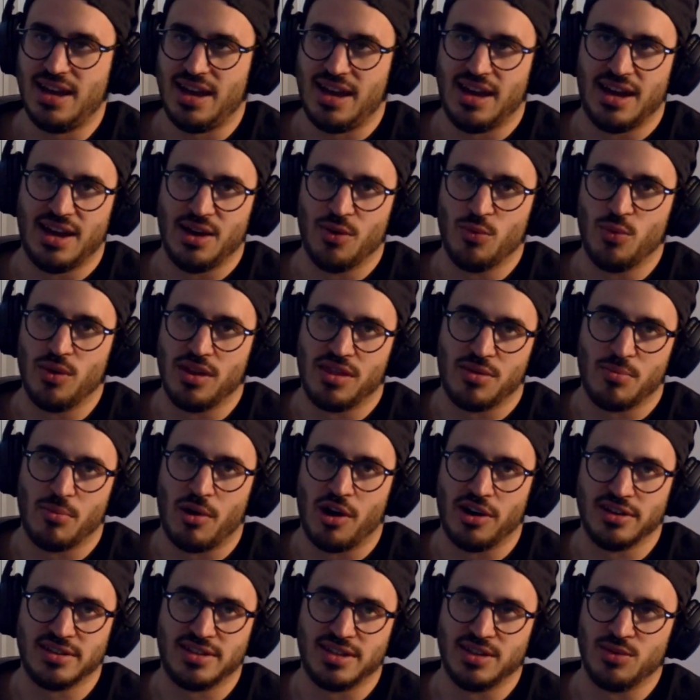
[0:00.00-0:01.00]
With
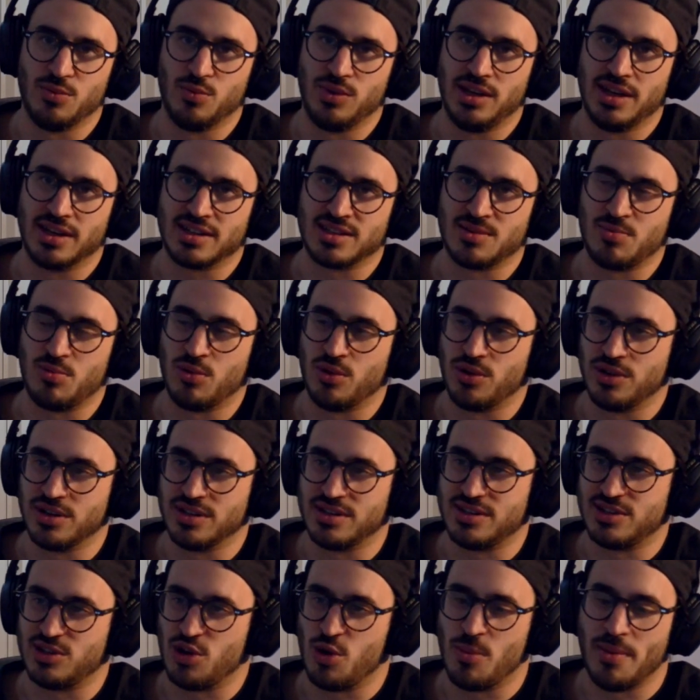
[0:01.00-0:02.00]
Martin, we
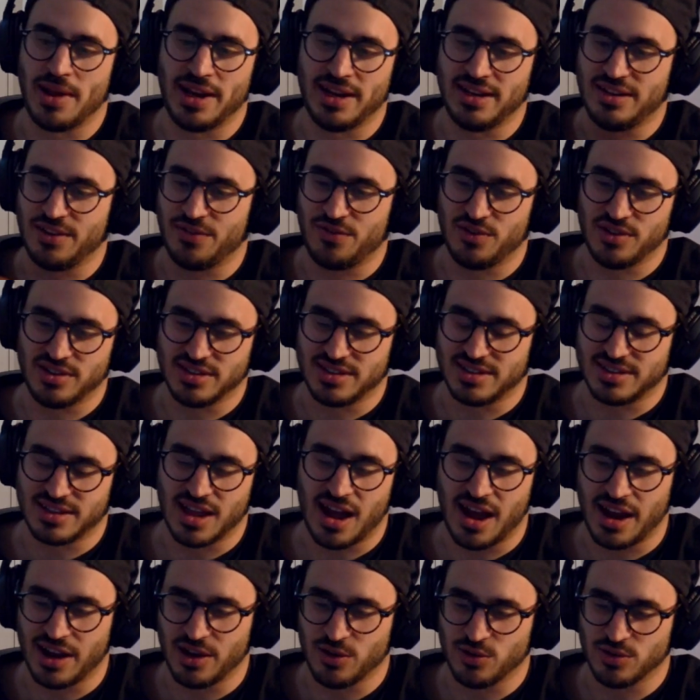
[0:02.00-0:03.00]
explored so many different
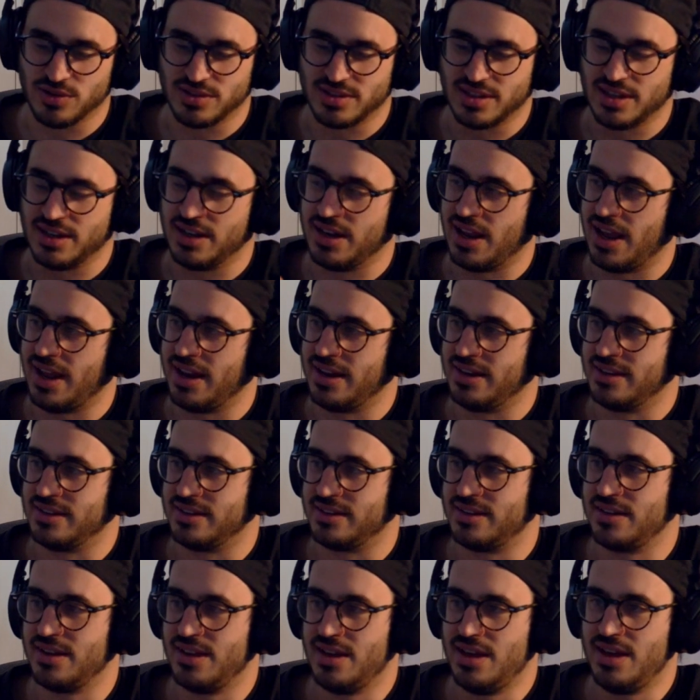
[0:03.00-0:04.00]
styles
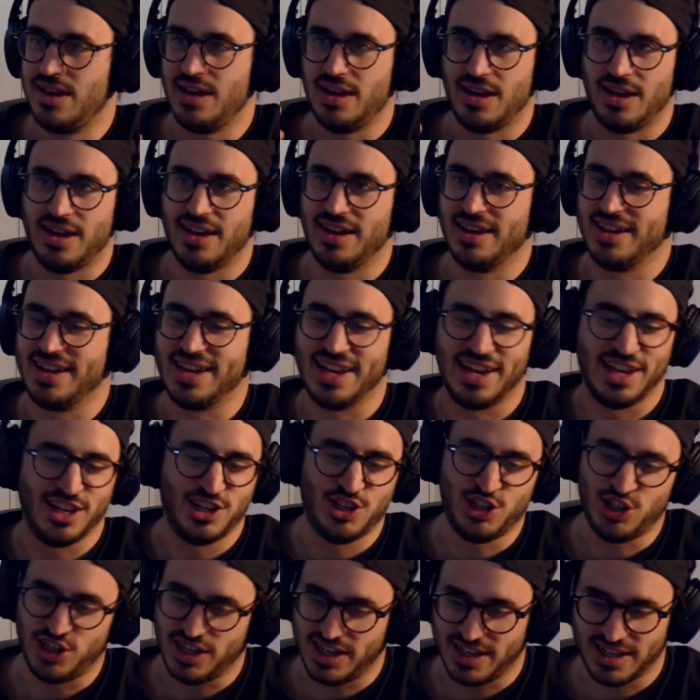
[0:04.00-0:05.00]
and
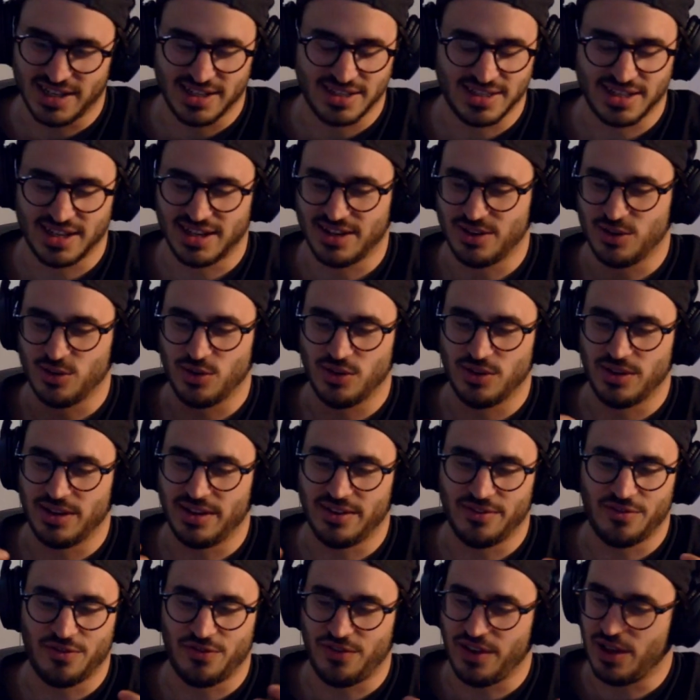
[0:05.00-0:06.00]
glitches and
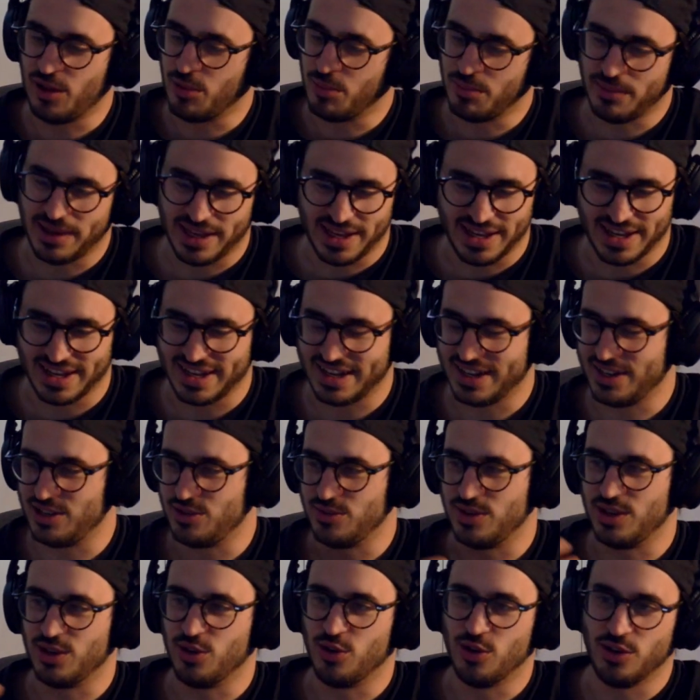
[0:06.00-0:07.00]
filming and
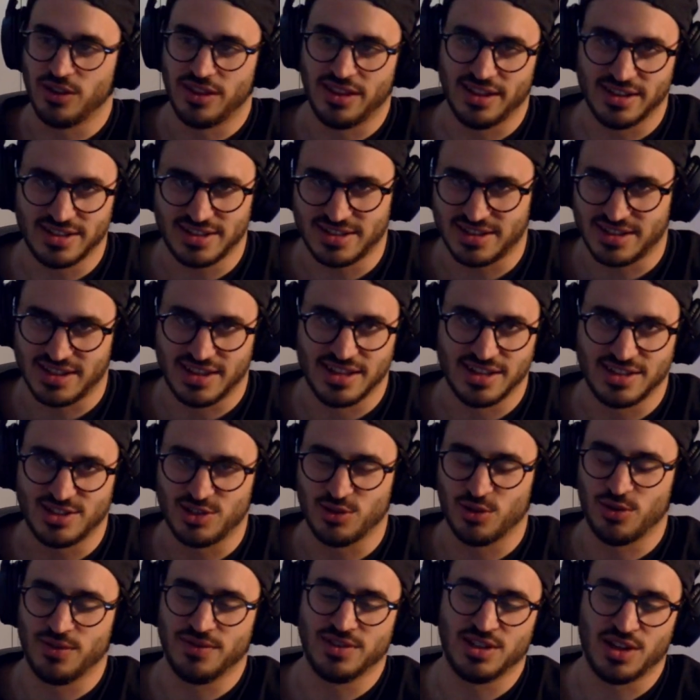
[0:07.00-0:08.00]
doing all this
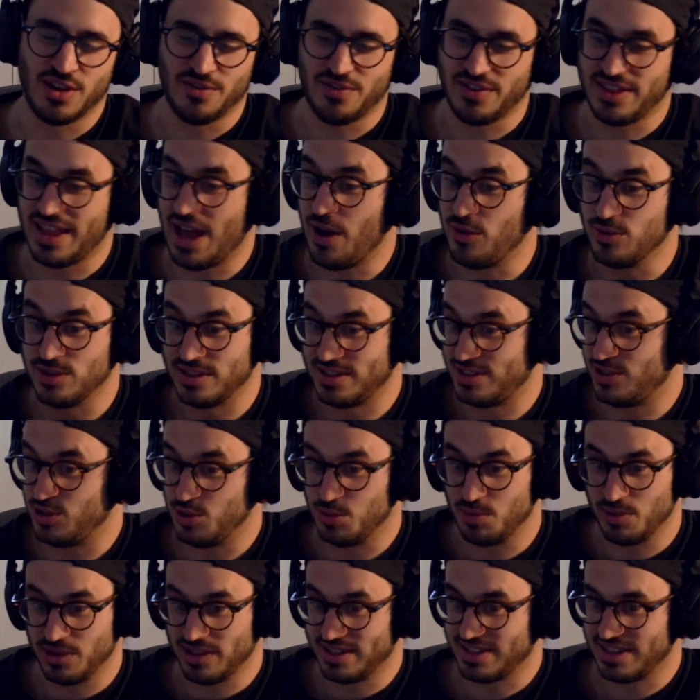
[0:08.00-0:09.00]
sort of stuff, and that was
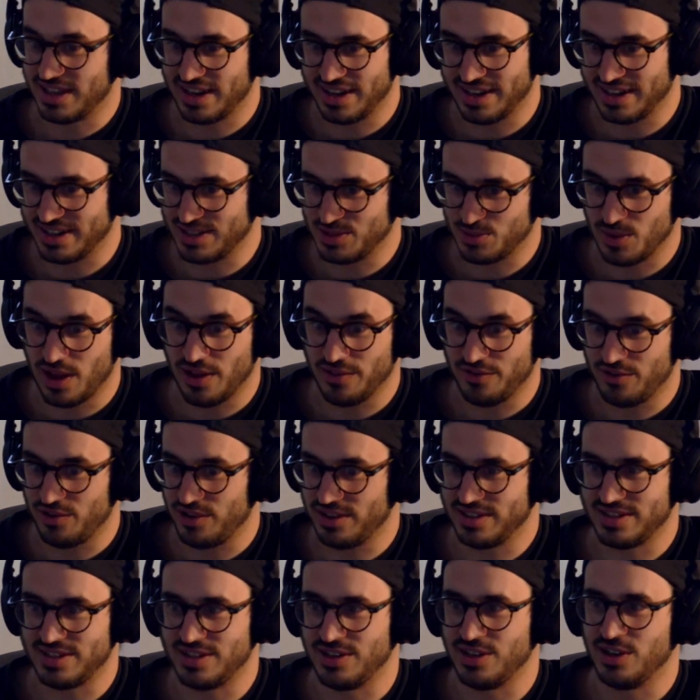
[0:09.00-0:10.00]
super exciting as well for
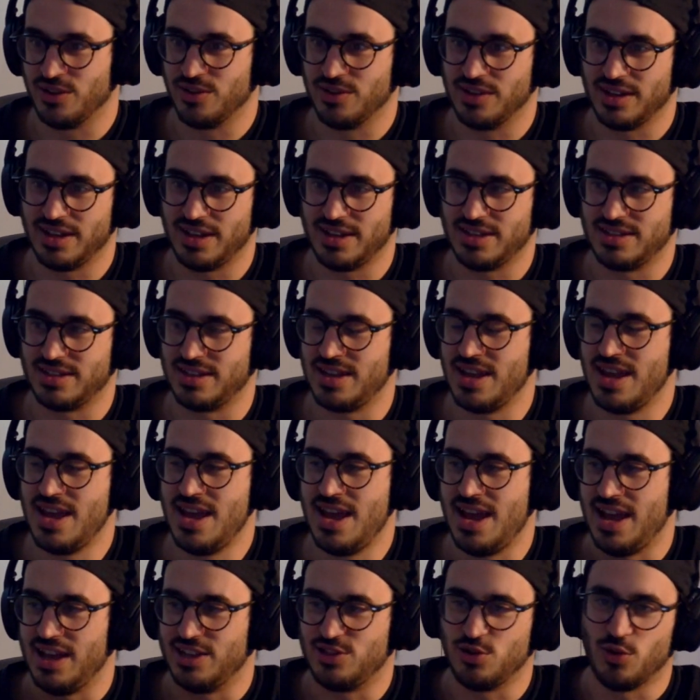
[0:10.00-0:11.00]
us. It's
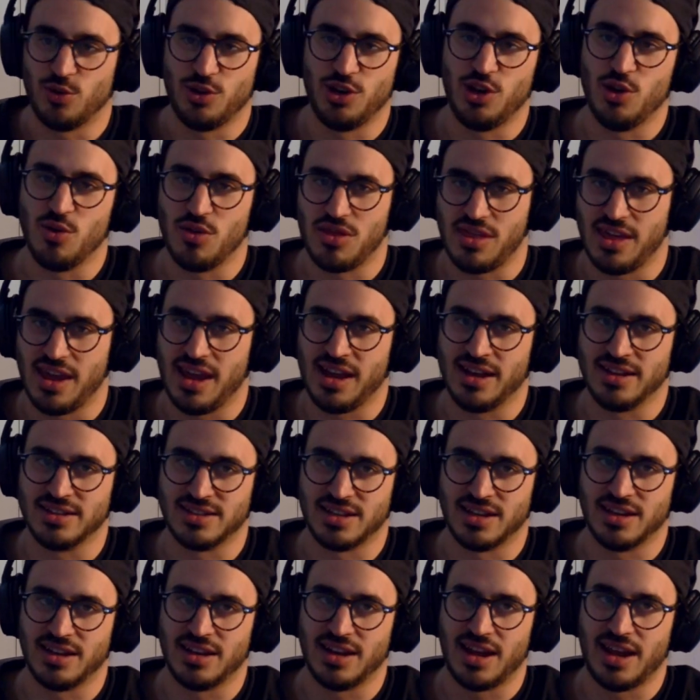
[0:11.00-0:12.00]
all new
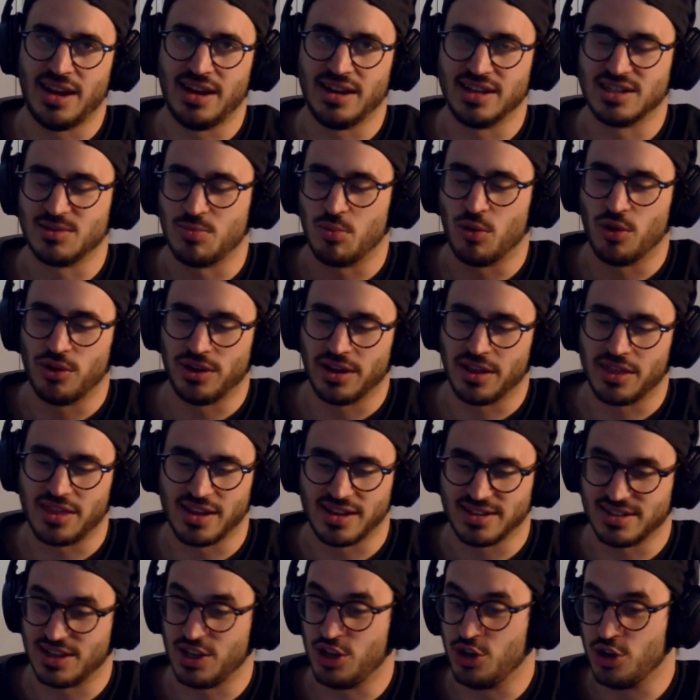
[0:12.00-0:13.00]
things and exploring
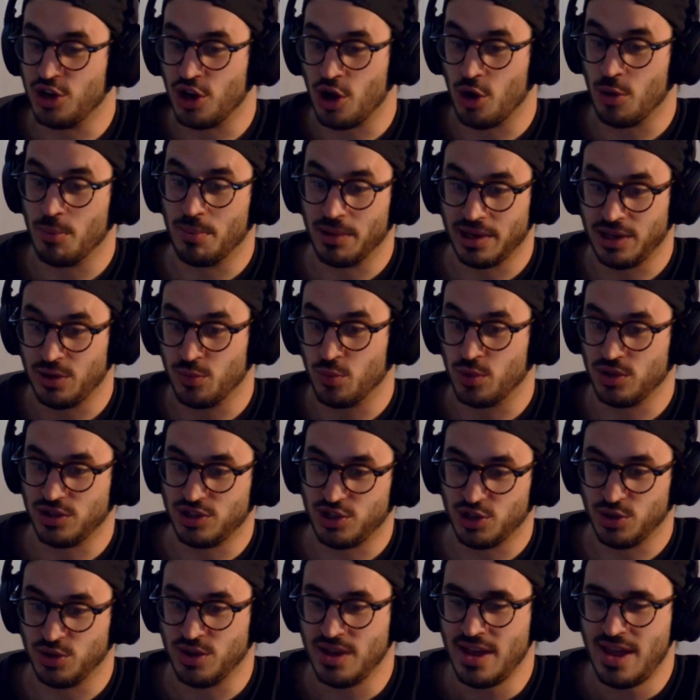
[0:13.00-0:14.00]
things that but you want
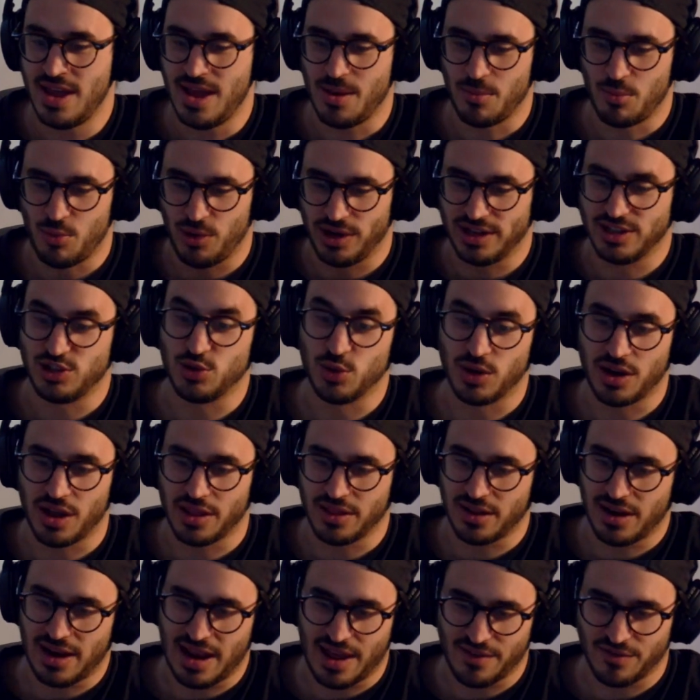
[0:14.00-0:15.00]
to bring to
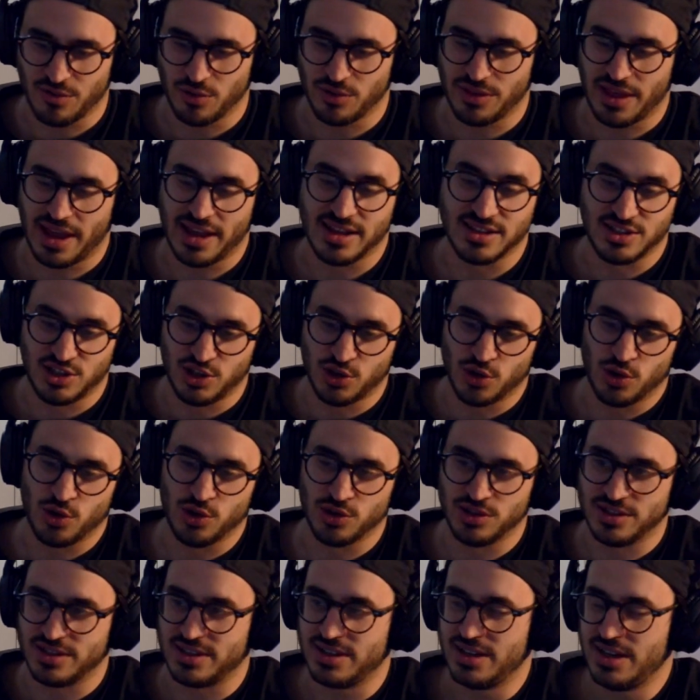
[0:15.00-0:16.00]
another level that is
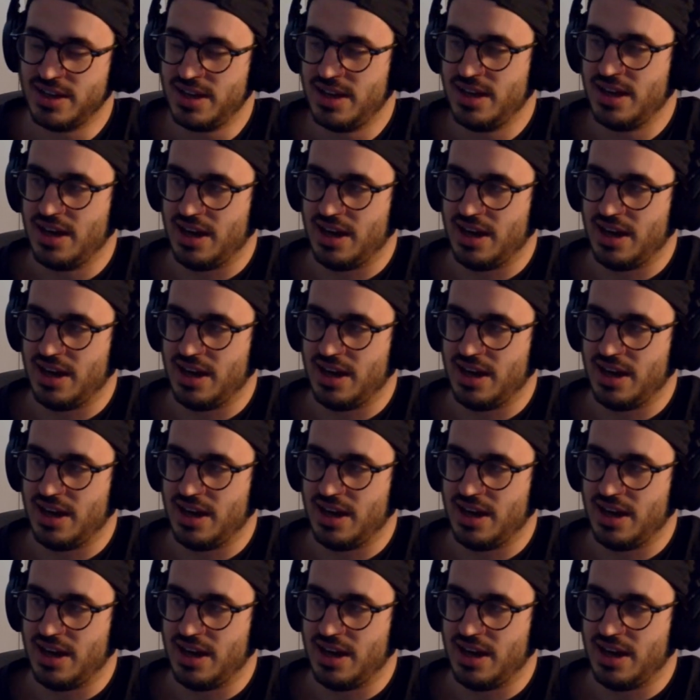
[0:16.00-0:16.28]
yours.